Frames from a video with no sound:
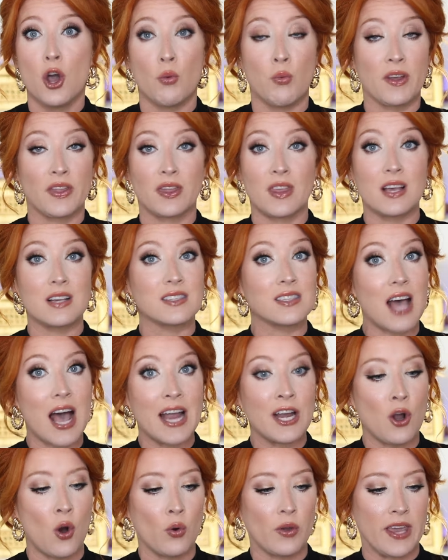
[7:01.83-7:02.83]
With this,
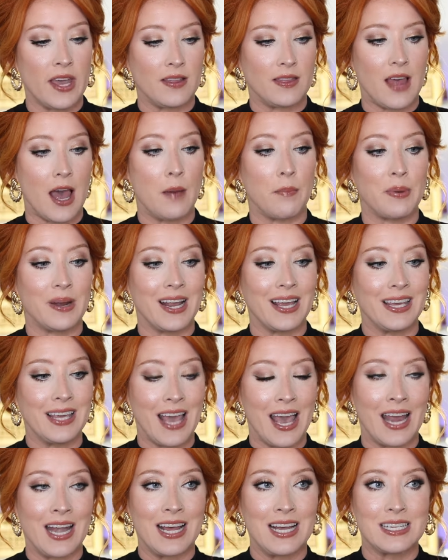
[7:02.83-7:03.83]
I don't get that. But
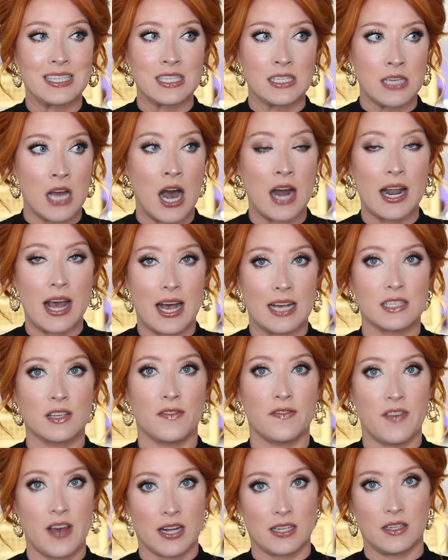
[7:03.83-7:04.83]
again, it's not as
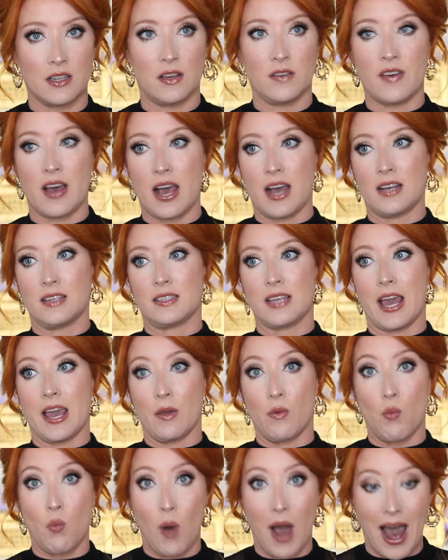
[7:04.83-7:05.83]
effective as a
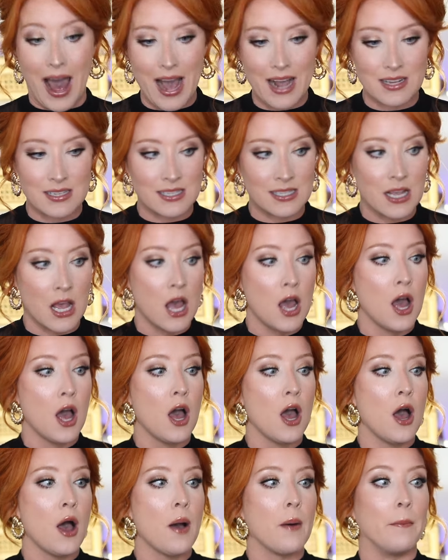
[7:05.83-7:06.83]
wax,
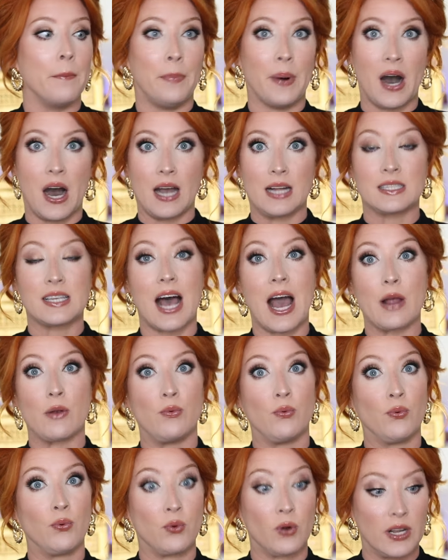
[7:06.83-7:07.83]
but I
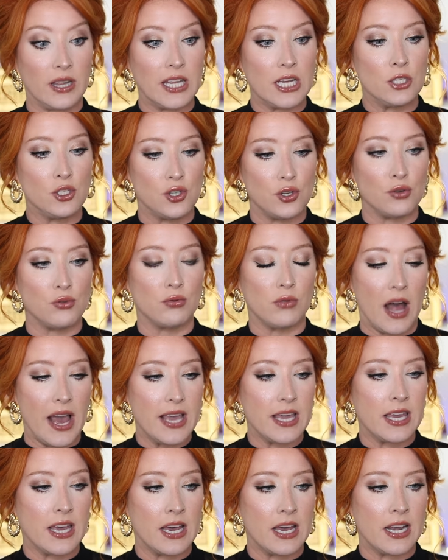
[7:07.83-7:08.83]
really do
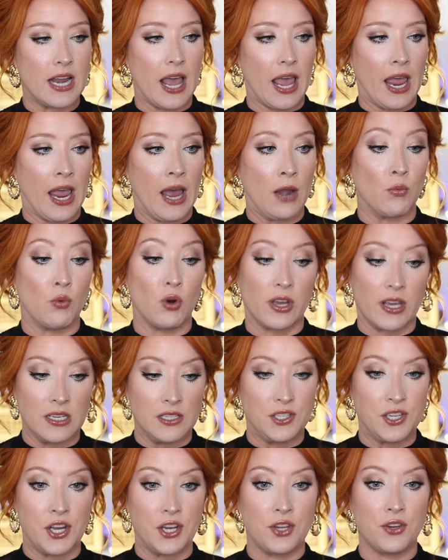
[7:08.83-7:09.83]
like it and will
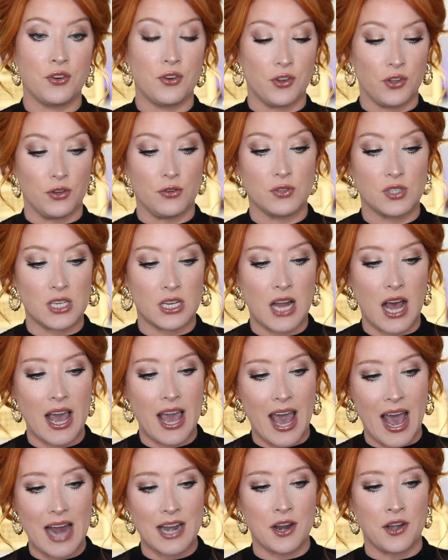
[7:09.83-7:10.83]
continue to use it. I
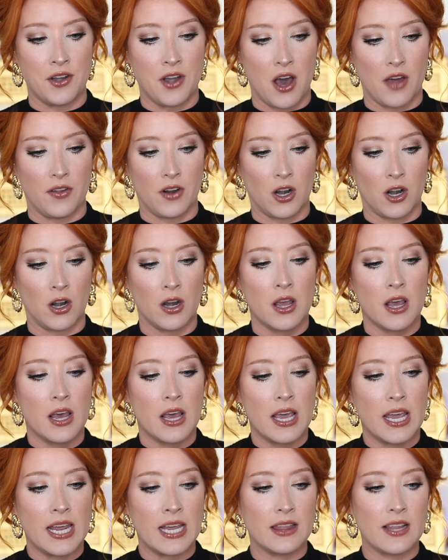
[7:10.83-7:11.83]
had another
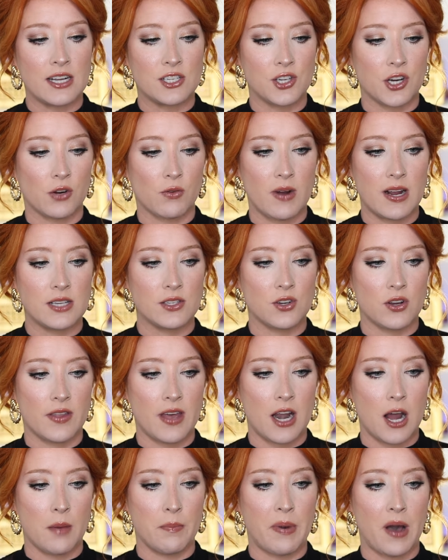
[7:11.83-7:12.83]
electric razor
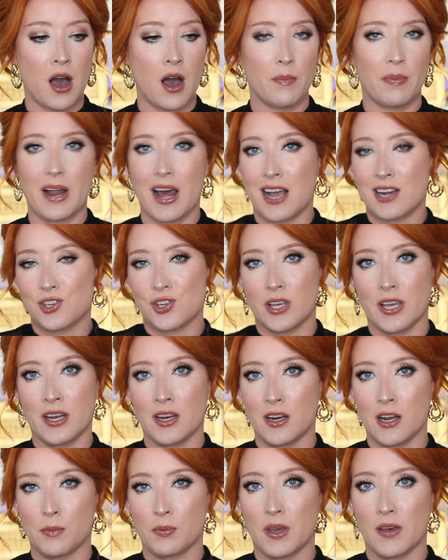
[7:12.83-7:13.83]
that I bought, but I actually
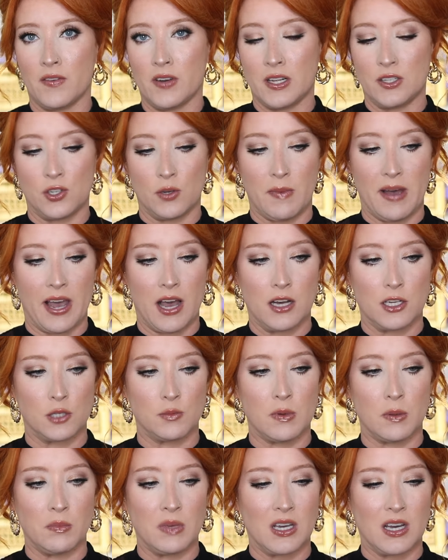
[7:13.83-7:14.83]
ended up giving it to my
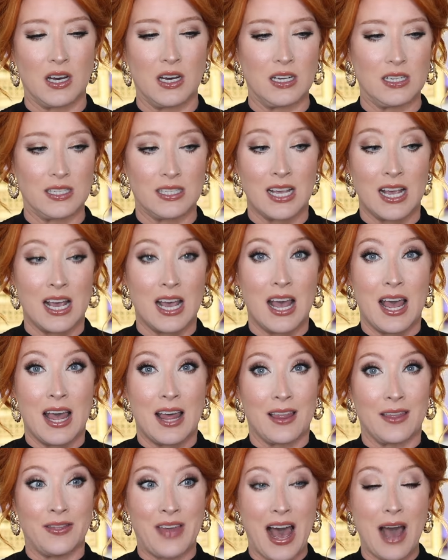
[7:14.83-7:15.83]
husband because
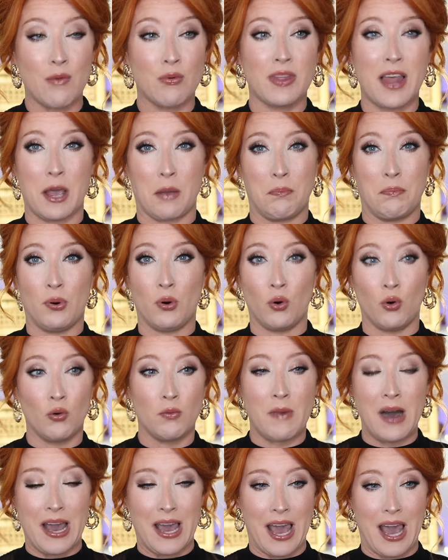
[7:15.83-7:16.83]
that would like pull
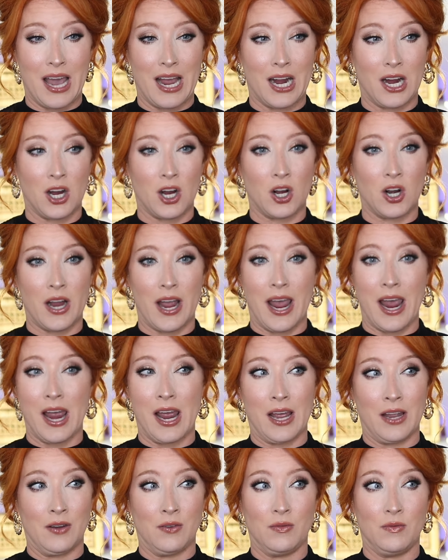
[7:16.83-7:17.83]
my hair
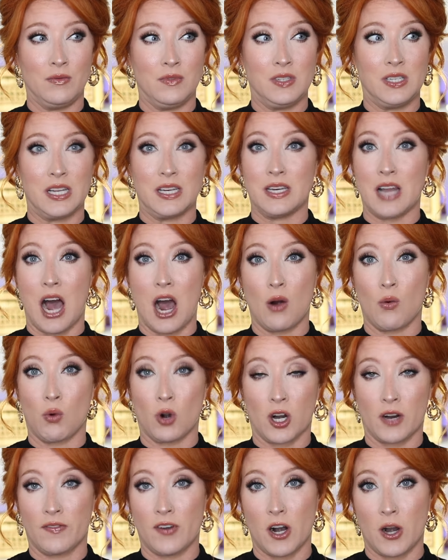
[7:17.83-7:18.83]
and did not
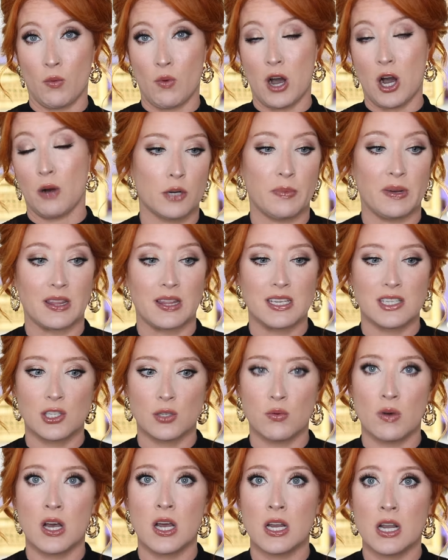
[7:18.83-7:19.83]
work very well. But
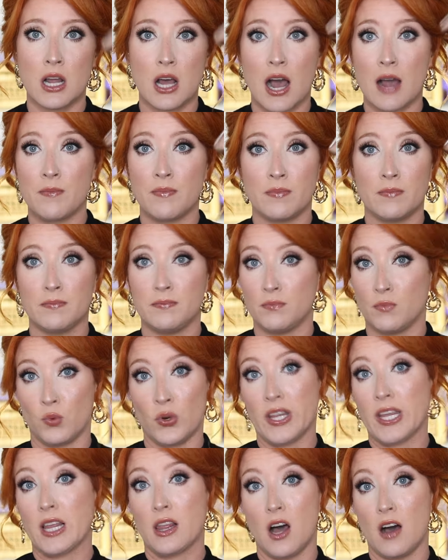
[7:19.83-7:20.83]
this one I'm
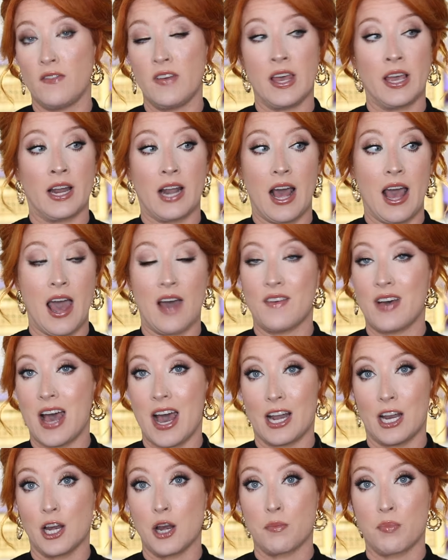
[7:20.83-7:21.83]
really loving and I haven't
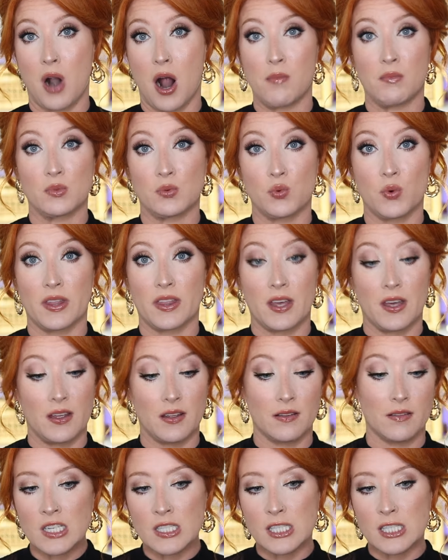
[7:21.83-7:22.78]
had any problems with it.